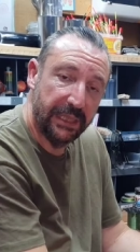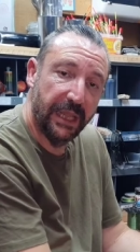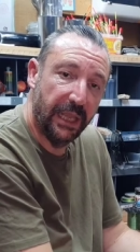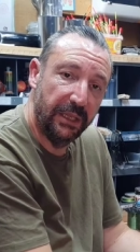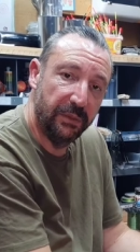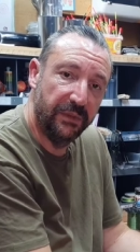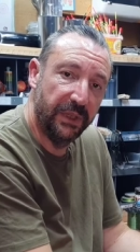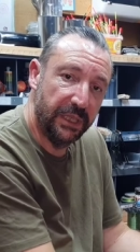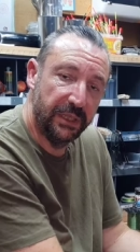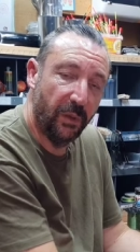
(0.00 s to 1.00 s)
that's how you would
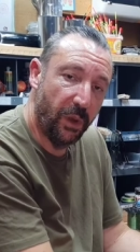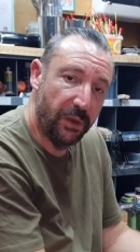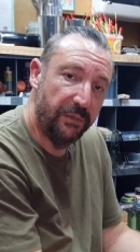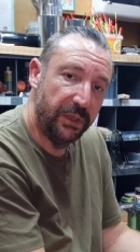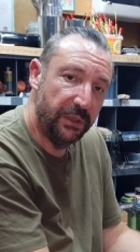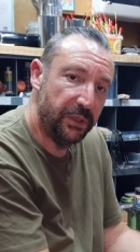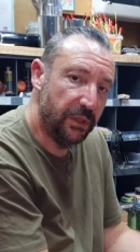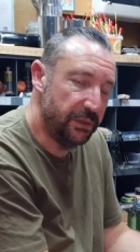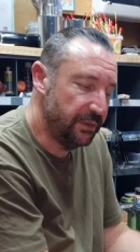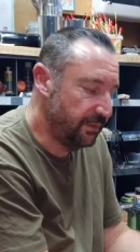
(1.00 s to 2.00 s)
finish it wherever you
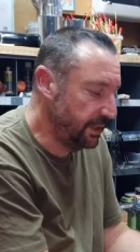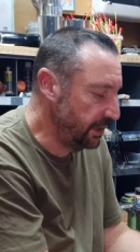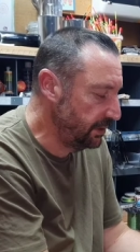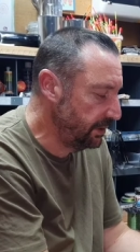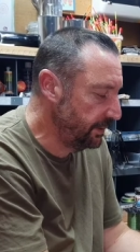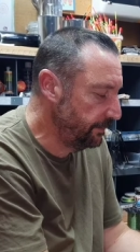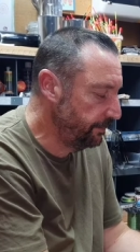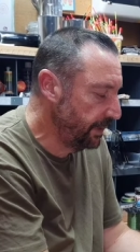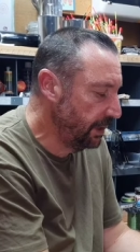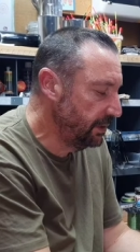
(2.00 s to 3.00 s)
choose to finish.
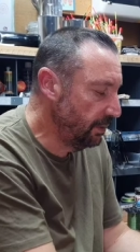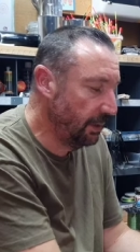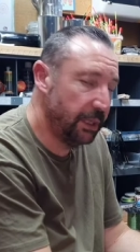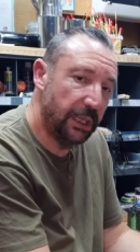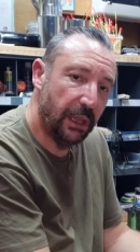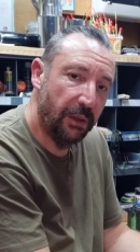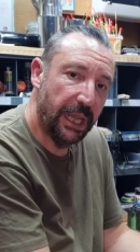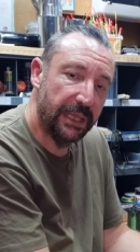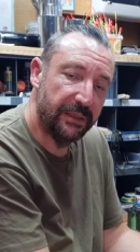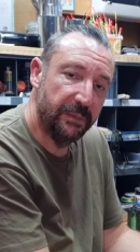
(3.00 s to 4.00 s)
So I'm going to go
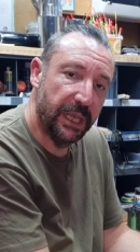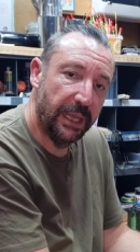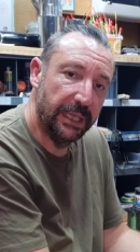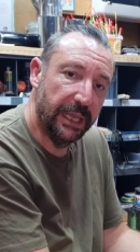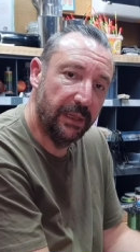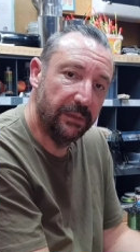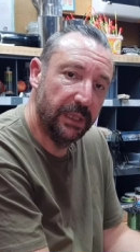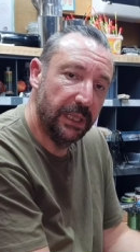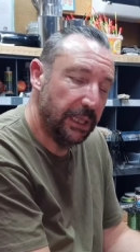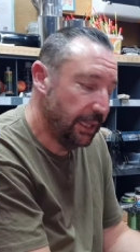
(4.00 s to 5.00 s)
and add some color
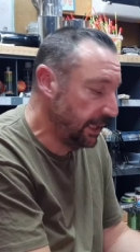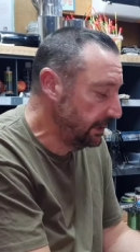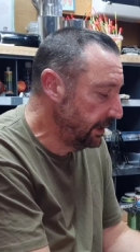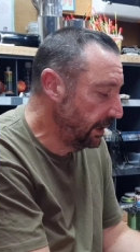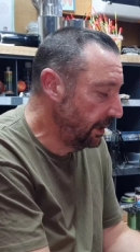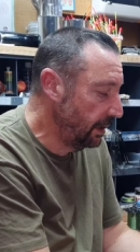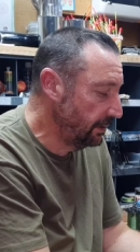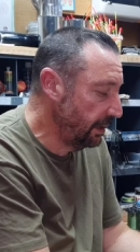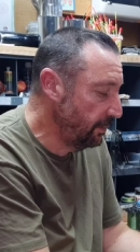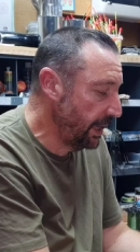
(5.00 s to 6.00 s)
now, and uh,
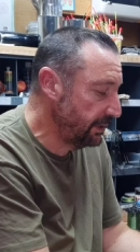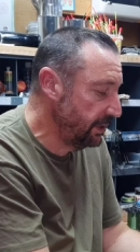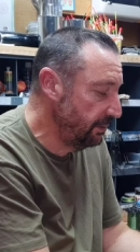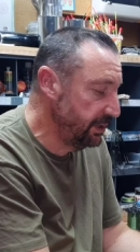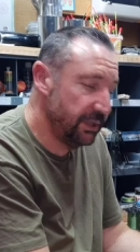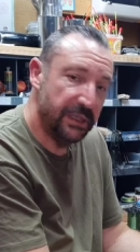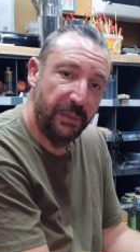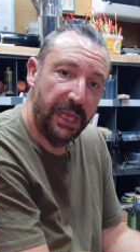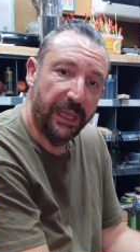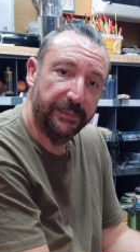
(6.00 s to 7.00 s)
I'll come back to you in
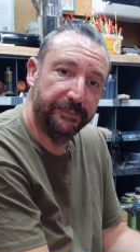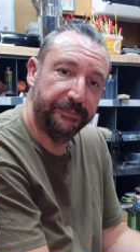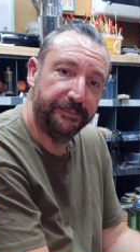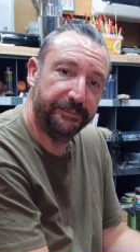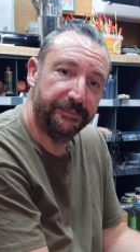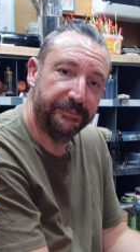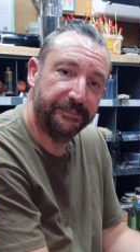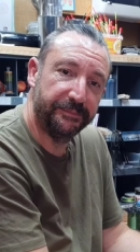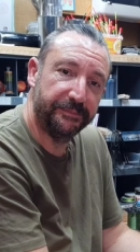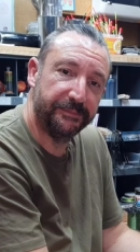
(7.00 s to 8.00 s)
just a minute.
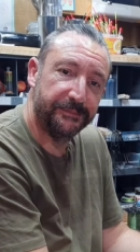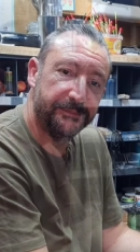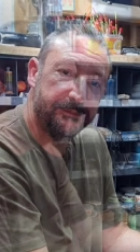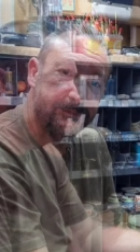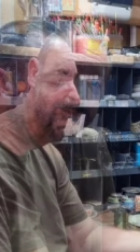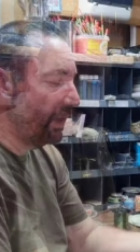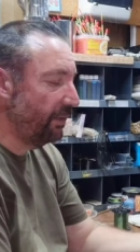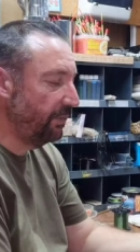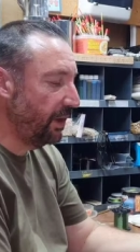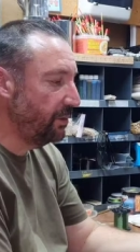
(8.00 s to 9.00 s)
So we've got our
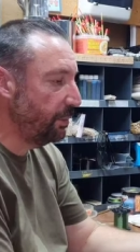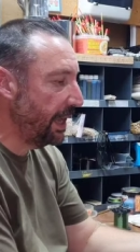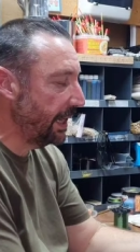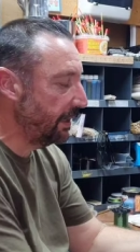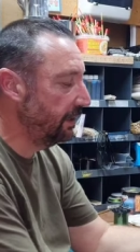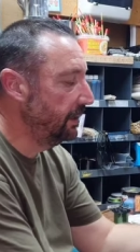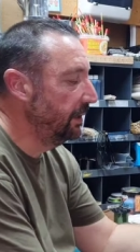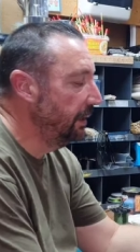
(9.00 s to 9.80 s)
float back